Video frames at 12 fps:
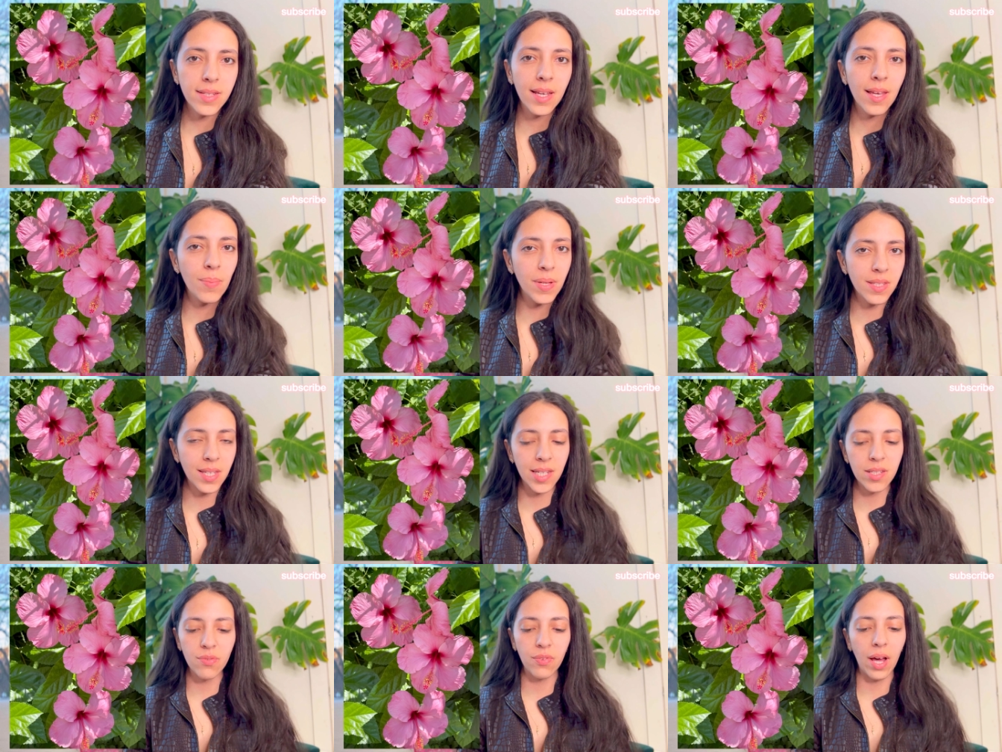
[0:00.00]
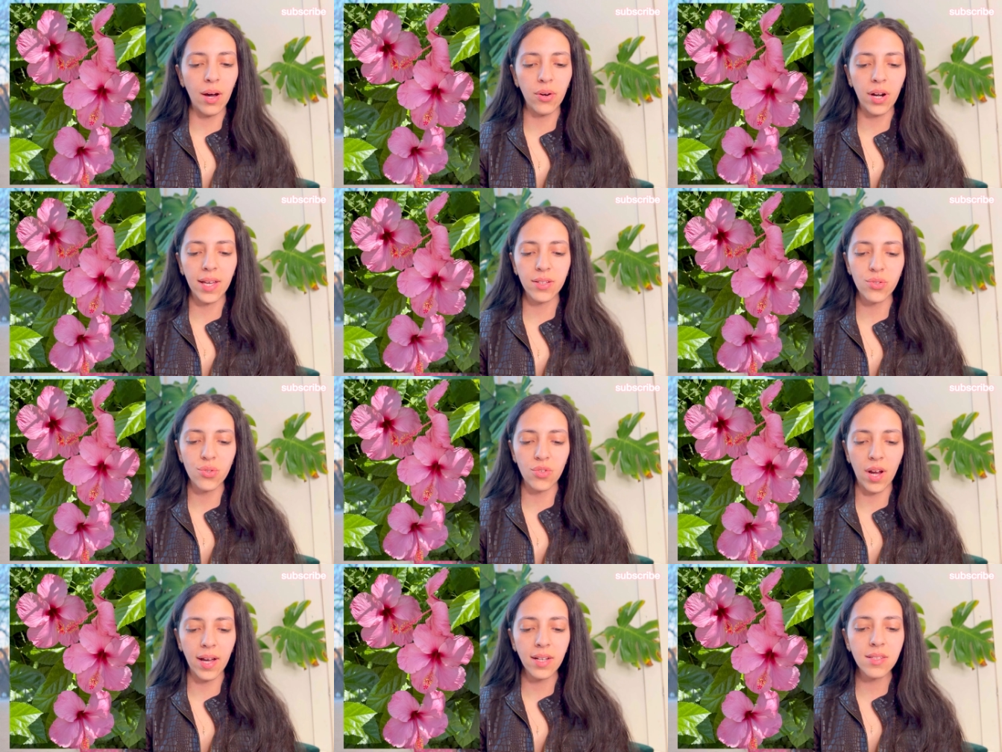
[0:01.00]
hibiscus flower
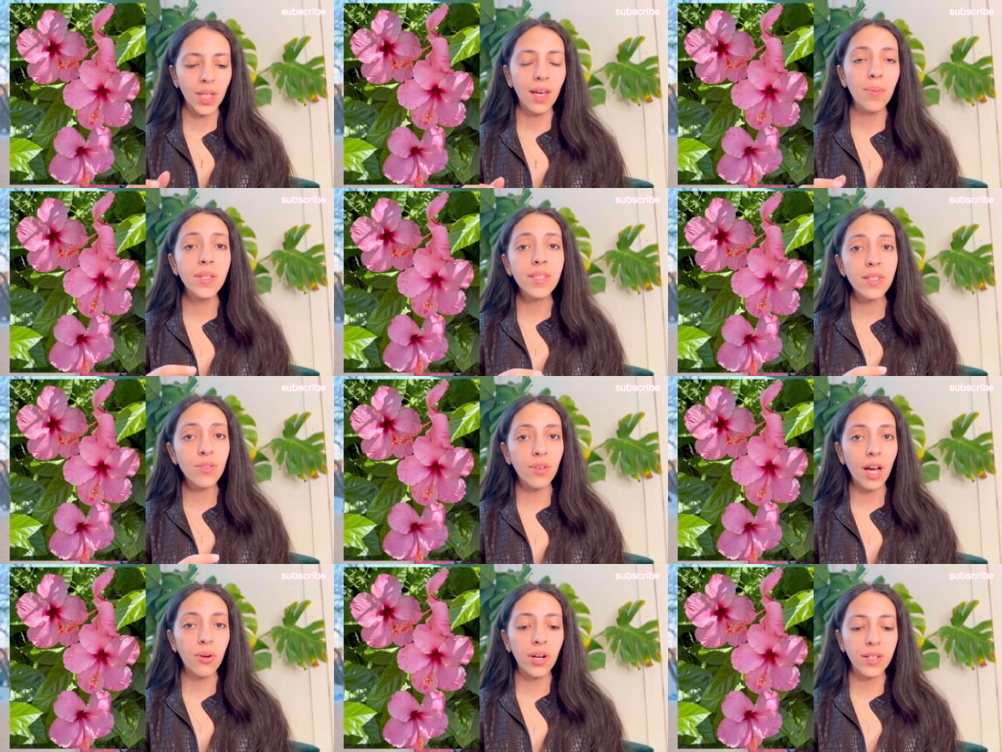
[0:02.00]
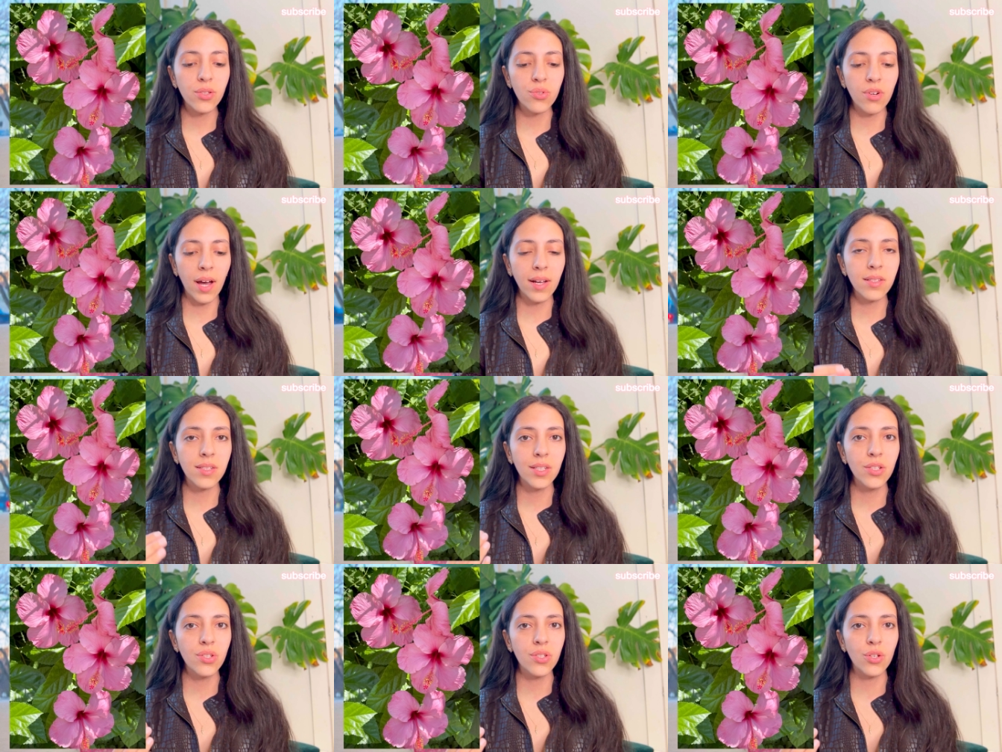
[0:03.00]
extract. Hibiscus flower extract
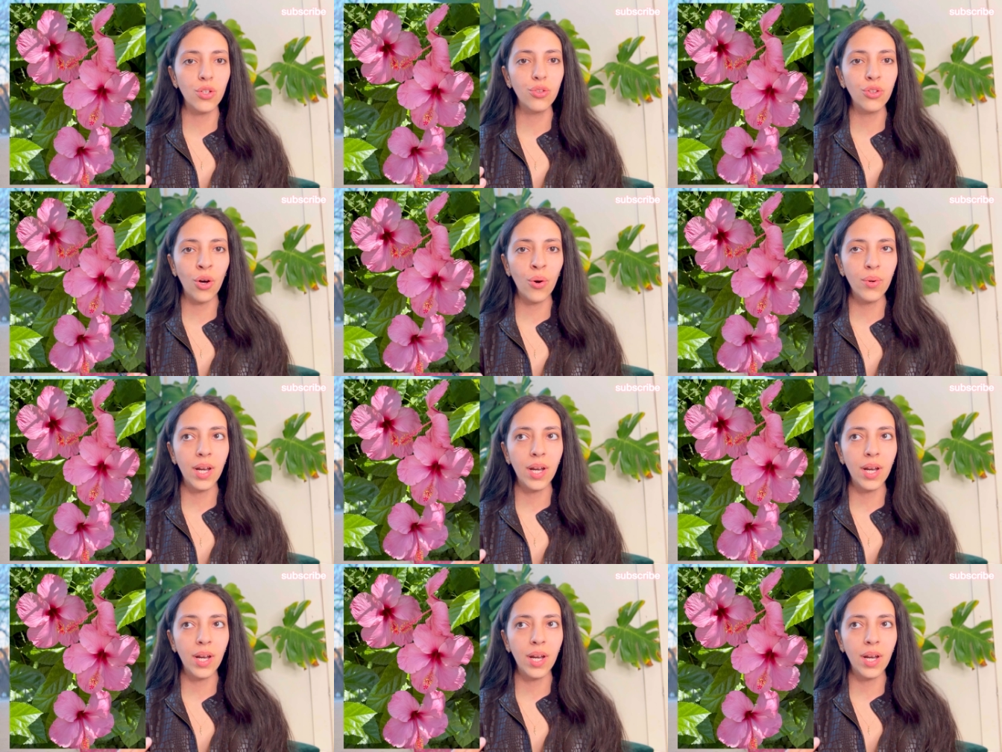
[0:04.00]
is known